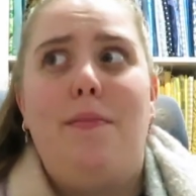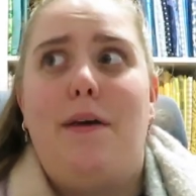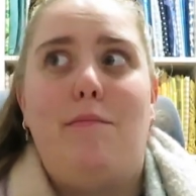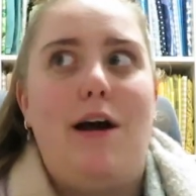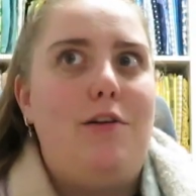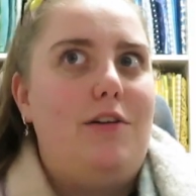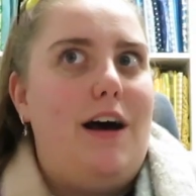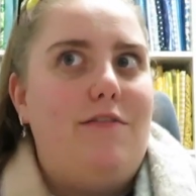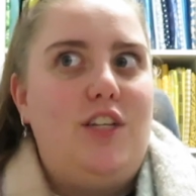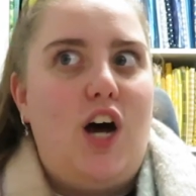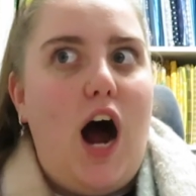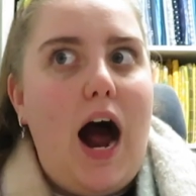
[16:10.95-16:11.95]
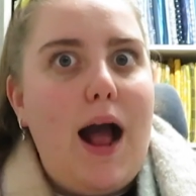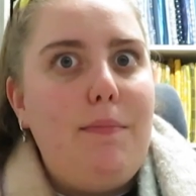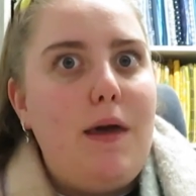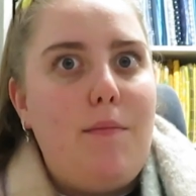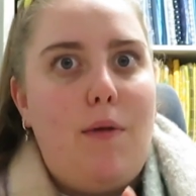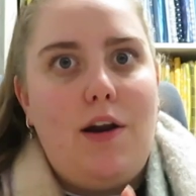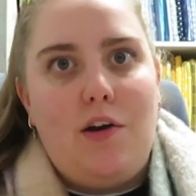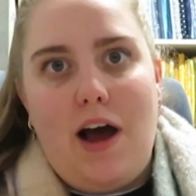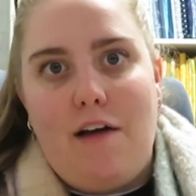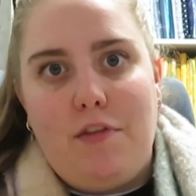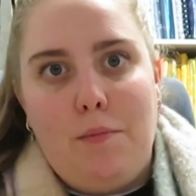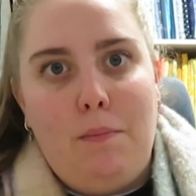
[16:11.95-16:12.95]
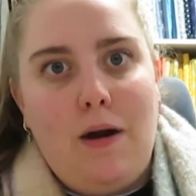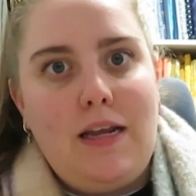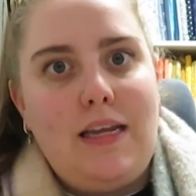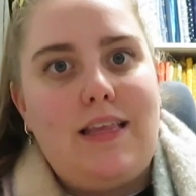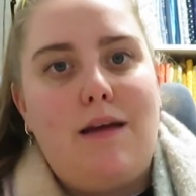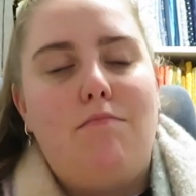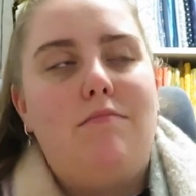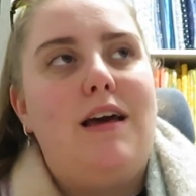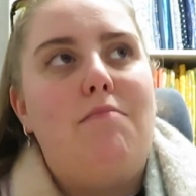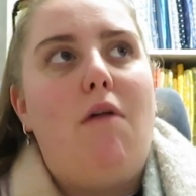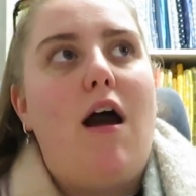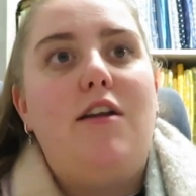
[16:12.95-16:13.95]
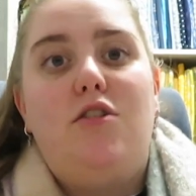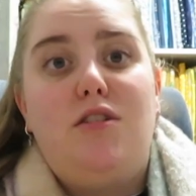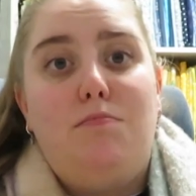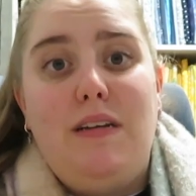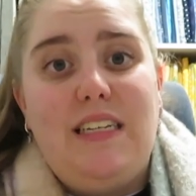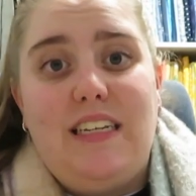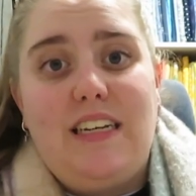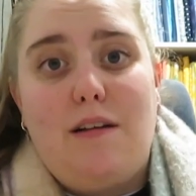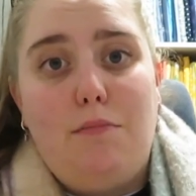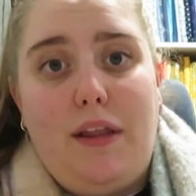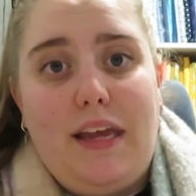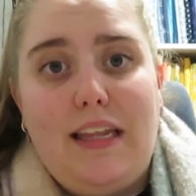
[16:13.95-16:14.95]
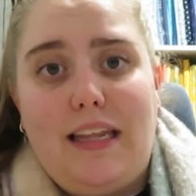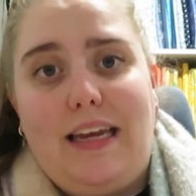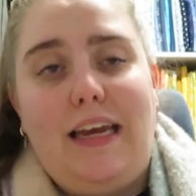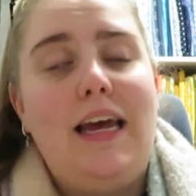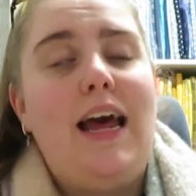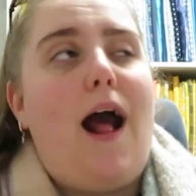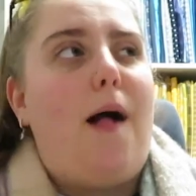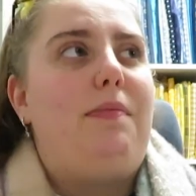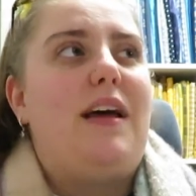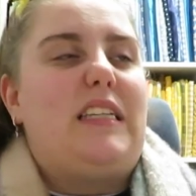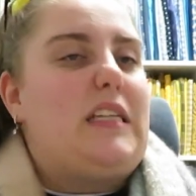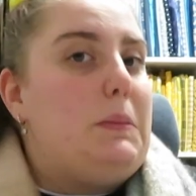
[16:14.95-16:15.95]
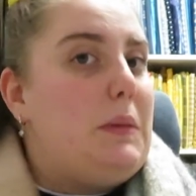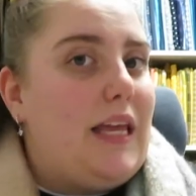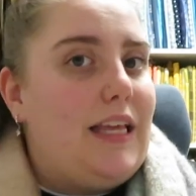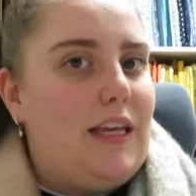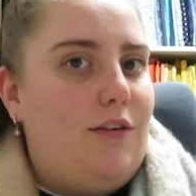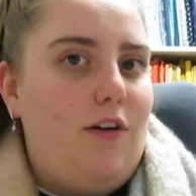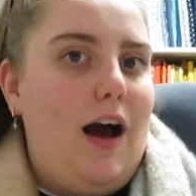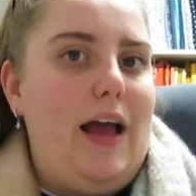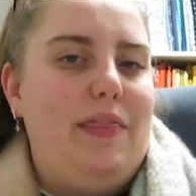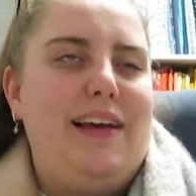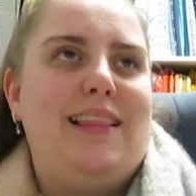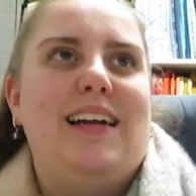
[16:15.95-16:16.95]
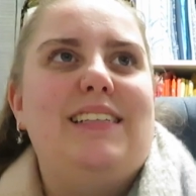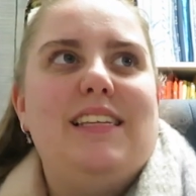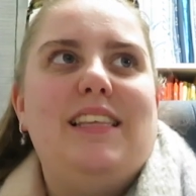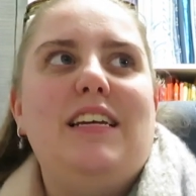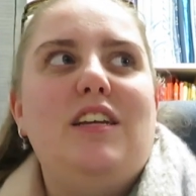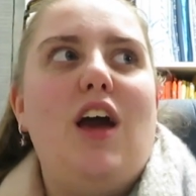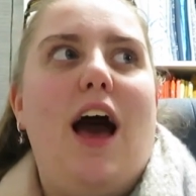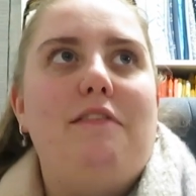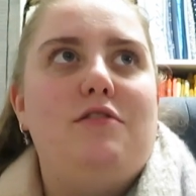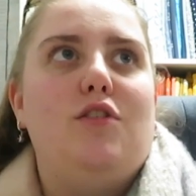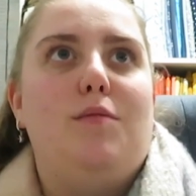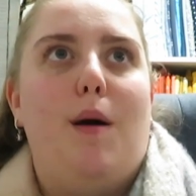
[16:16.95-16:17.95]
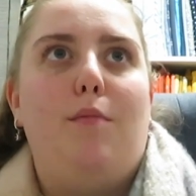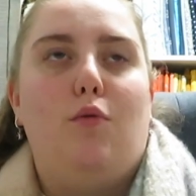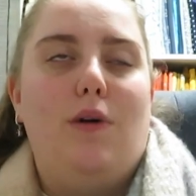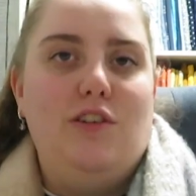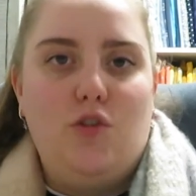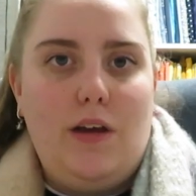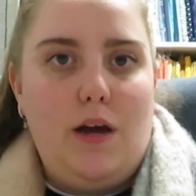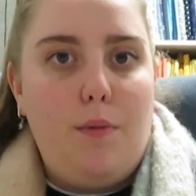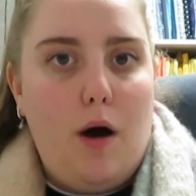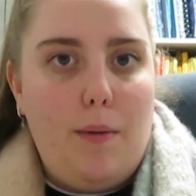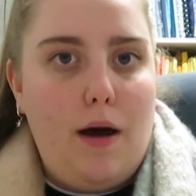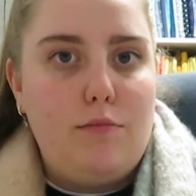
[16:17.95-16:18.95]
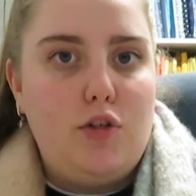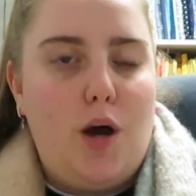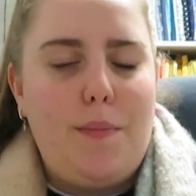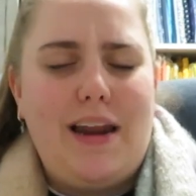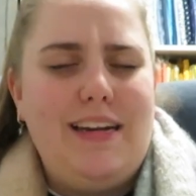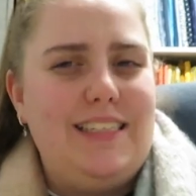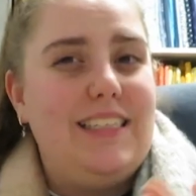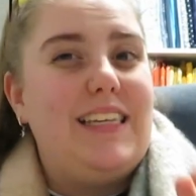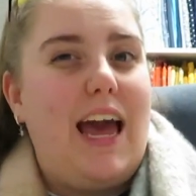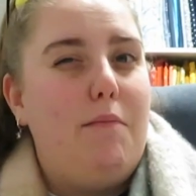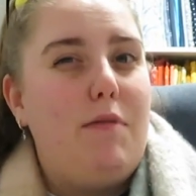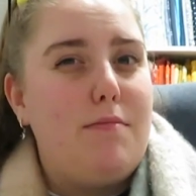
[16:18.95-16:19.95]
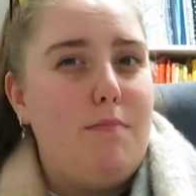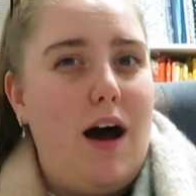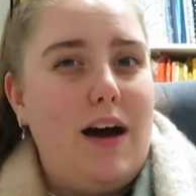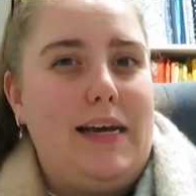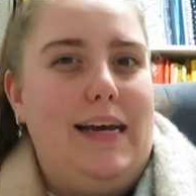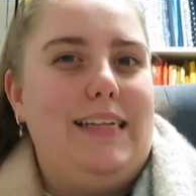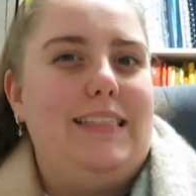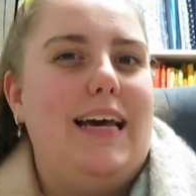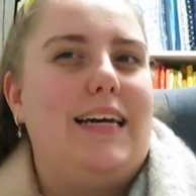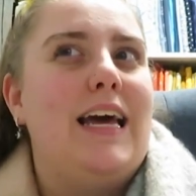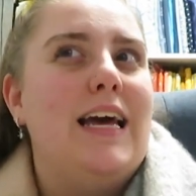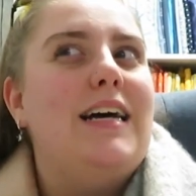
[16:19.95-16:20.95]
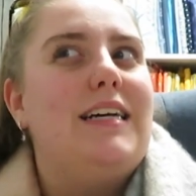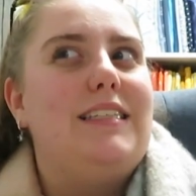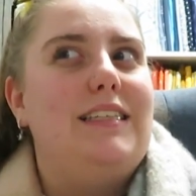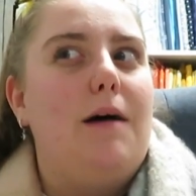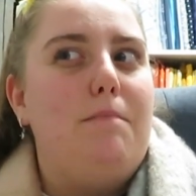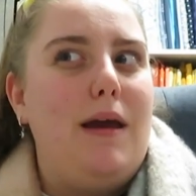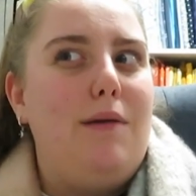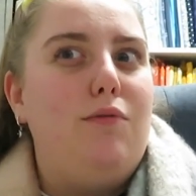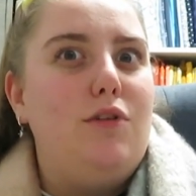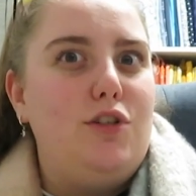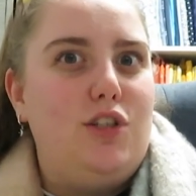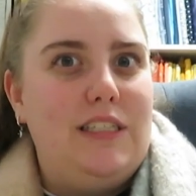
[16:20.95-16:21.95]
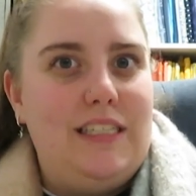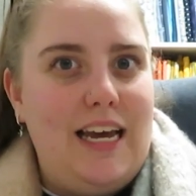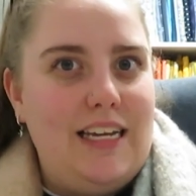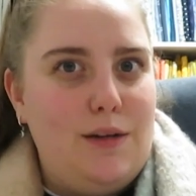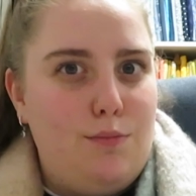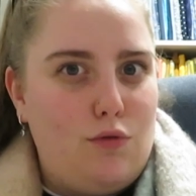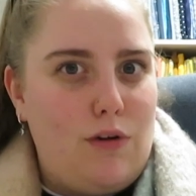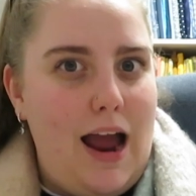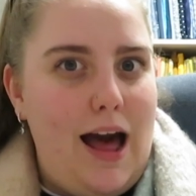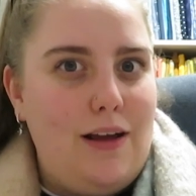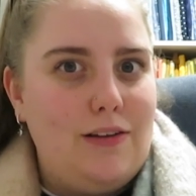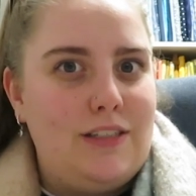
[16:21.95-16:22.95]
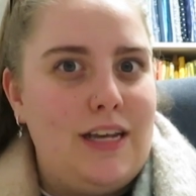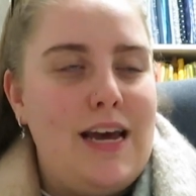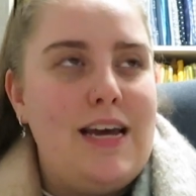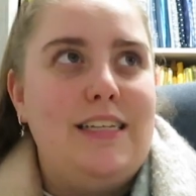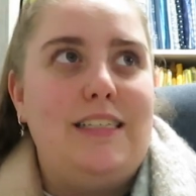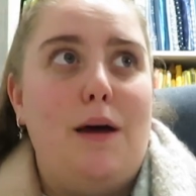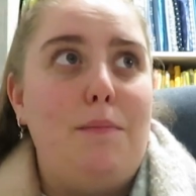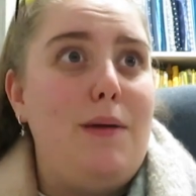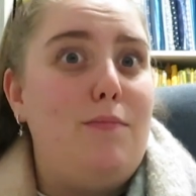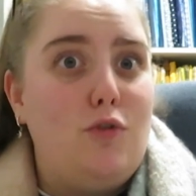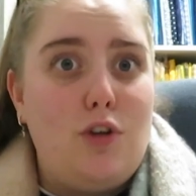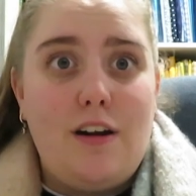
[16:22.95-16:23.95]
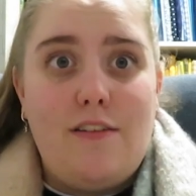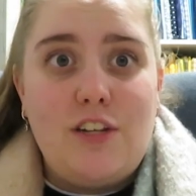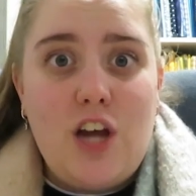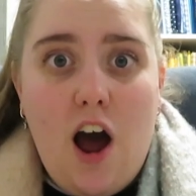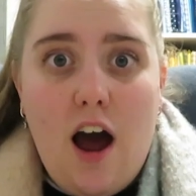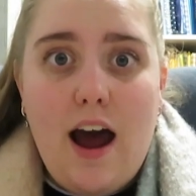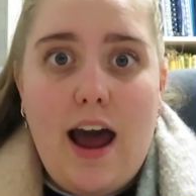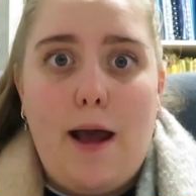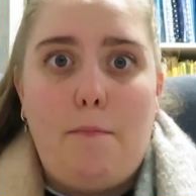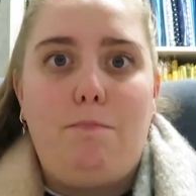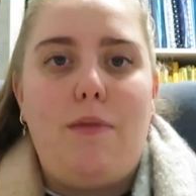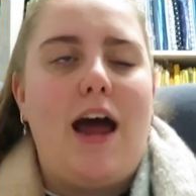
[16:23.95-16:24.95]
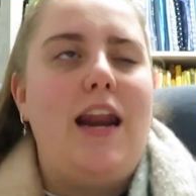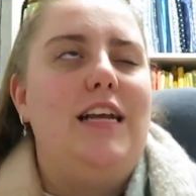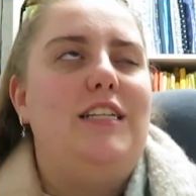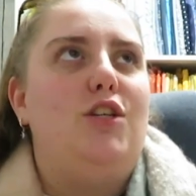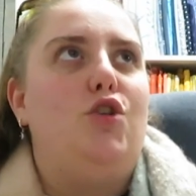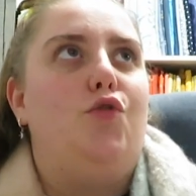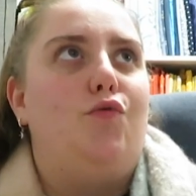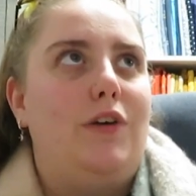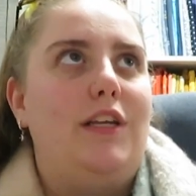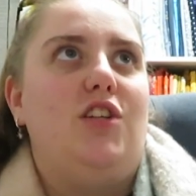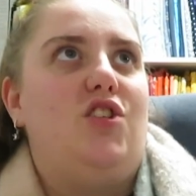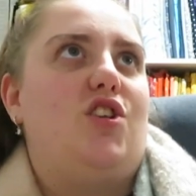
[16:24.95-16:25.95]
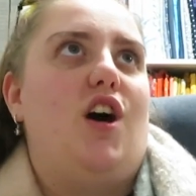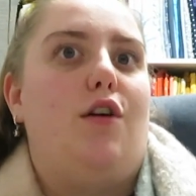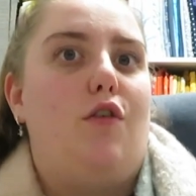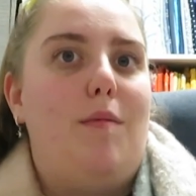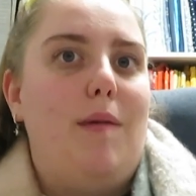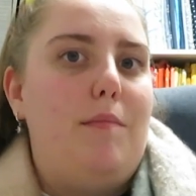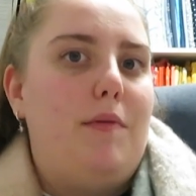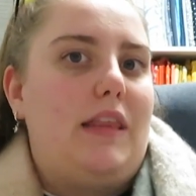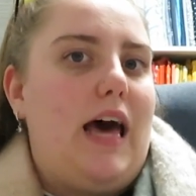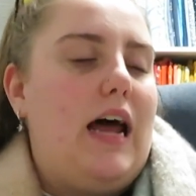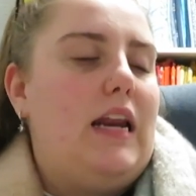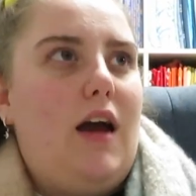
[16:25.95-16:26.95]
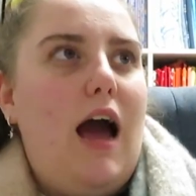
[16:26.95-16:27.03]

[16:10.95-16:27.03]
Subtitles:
They might not have time, they might not have the money, they might just miss it completely, and that's completely fine. Like, that's the thing you have to remember when doing a pop-up shop. And it's the same with markets. Like, some people are just there to browse, some people don't have time, and it's, you really just got to remember that.